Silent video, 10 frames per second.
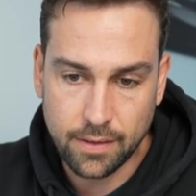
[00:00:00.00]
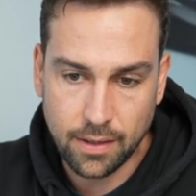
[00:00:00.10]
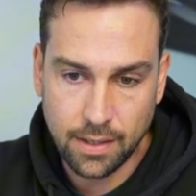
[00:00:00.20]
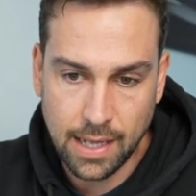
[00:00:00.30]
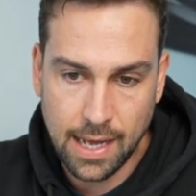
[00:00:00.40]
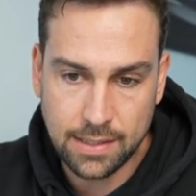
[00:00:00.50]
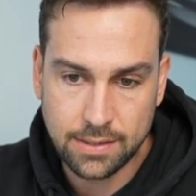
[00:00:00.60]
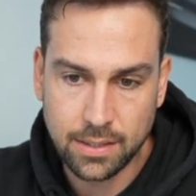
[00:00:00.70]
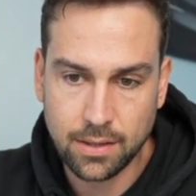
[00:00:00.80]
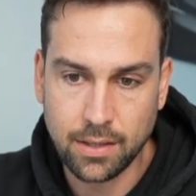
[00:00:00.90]
the
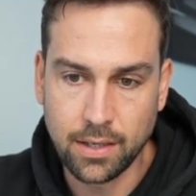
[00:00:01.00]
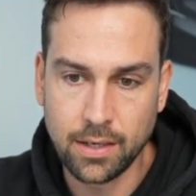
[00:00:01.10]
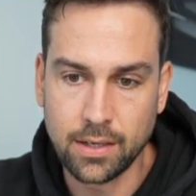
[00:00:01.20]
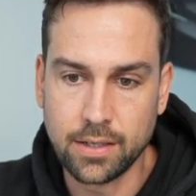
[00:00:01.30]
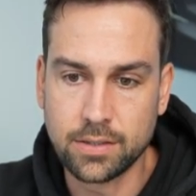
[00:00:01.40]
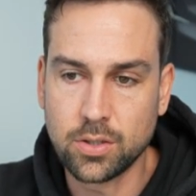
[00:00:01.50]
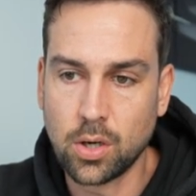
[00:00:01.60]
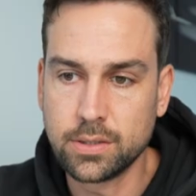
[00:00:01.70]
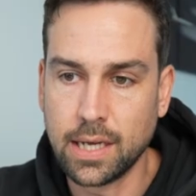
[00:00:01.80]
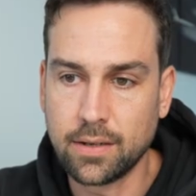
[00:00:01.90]
last thing is
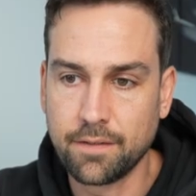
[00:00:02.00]
contact